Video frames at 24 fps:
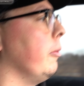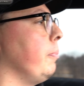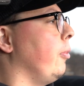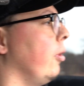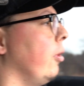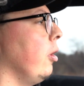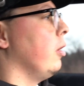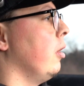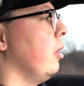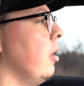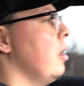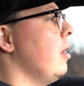
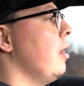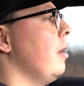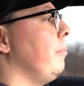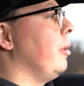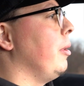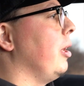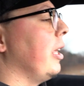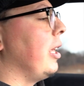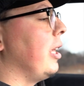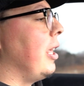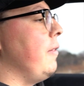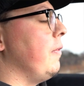pull.
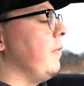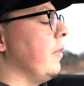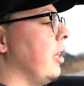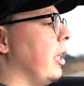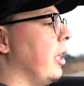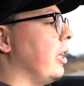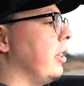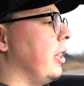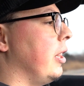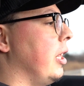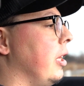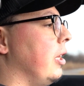But like even
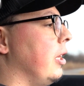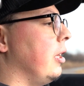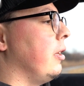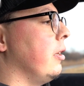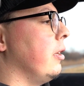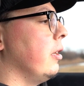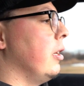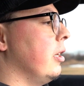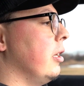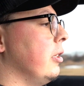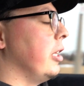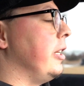like
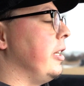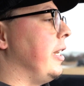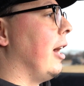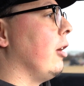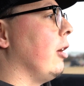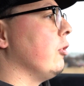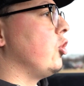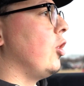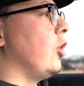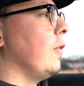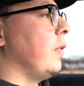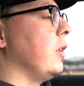the
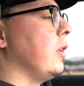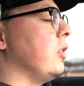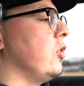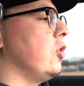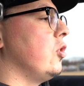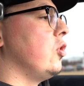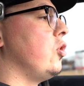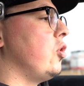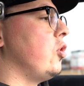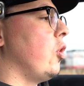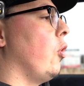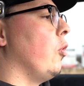downshifting
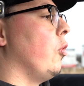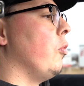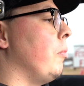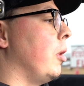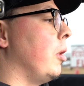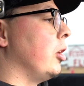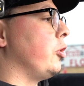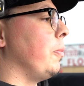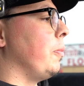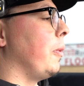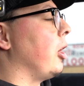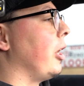so
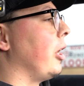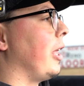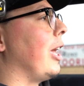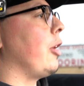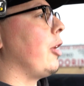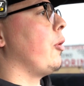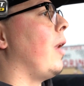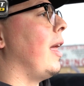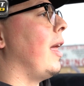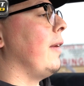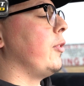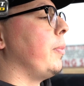much better. Like, I
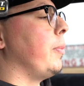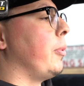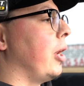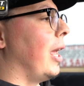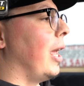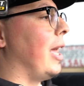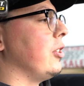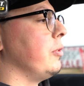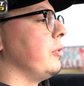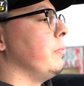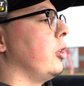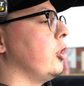don't have to put
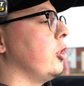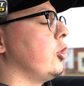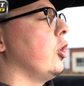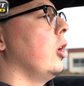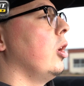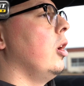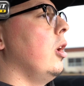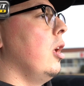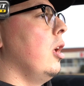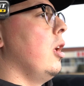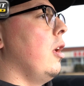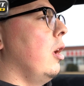as much
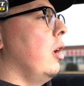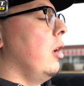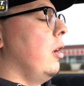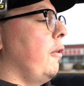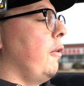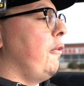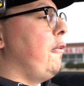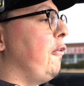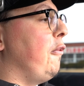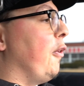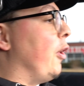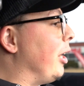
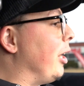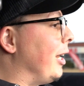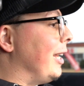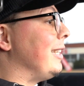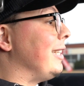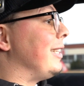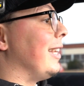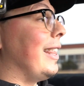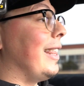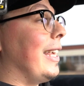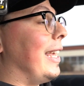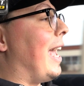foot
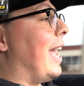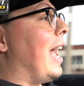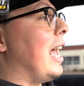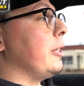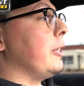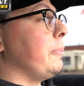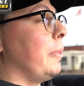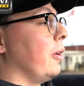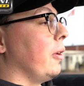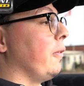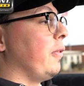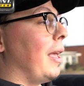into the gas
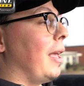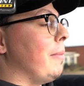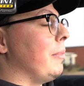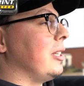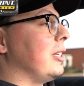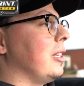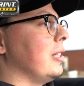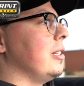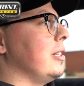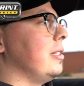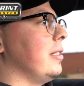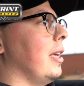pedal, if that
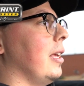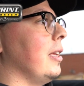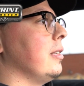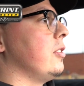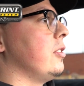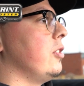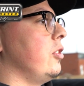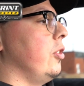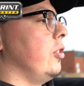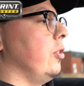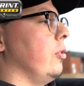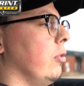makes any
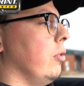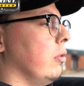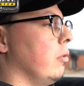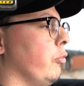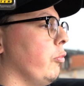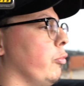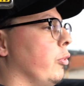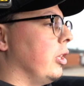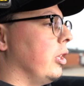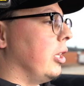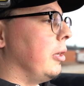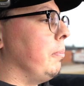sense, to
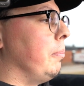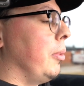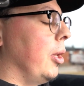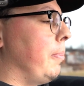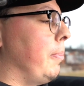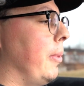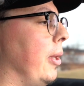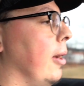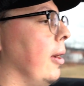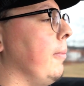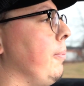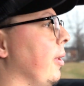really
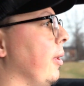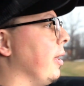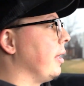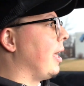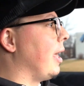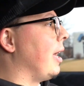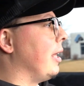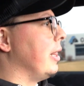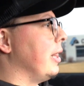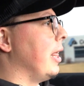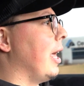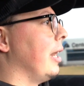blip it up like
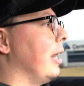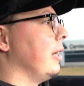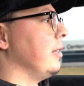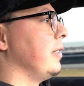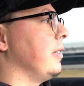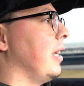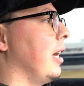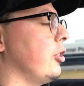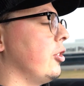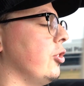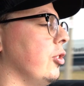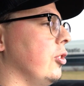that. That is
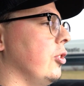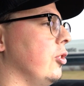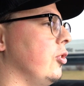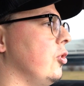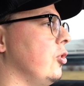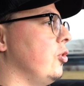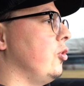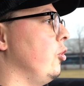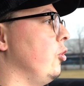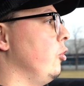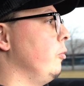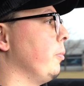actually
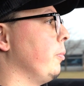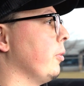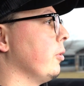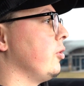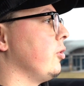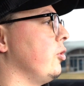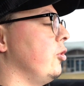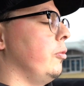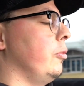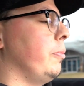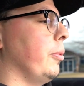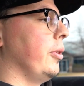super,
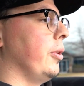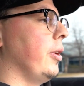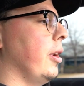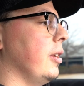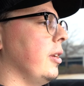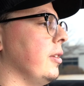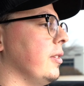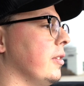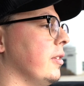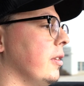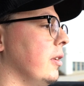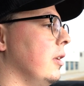super
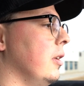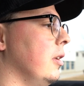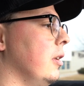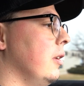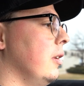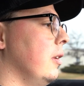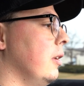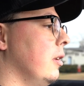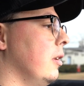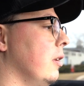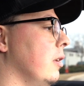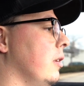nice.
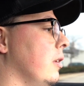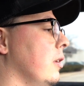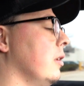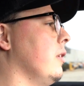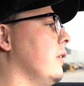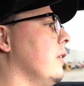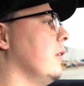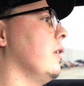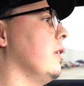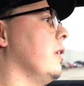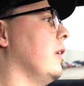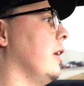
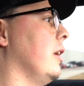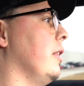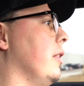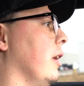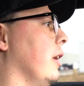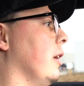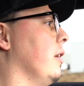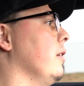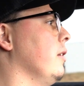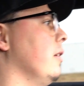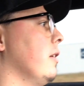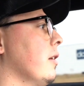
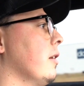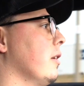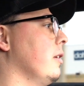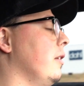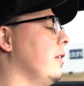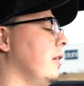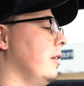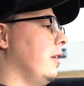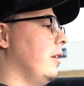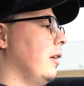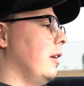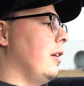And
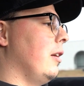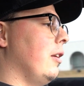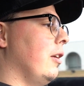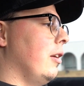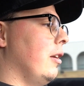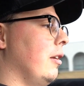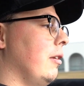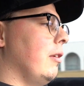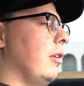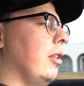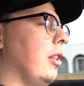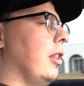
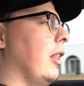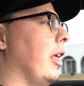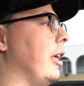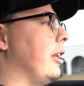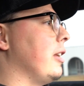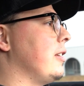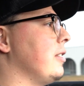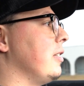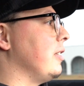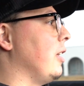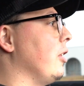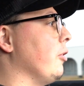then light
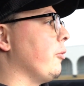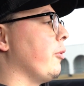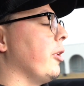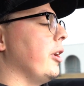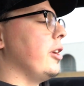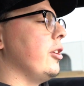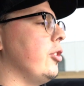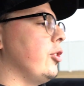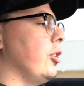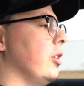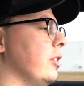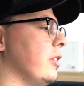
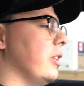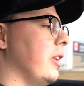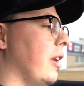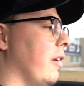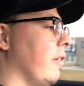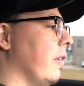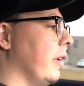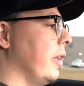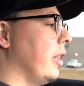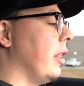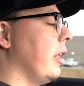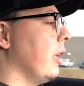accelerations and
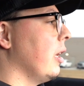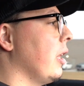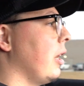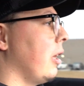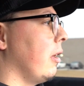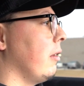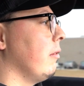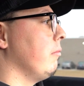everything, and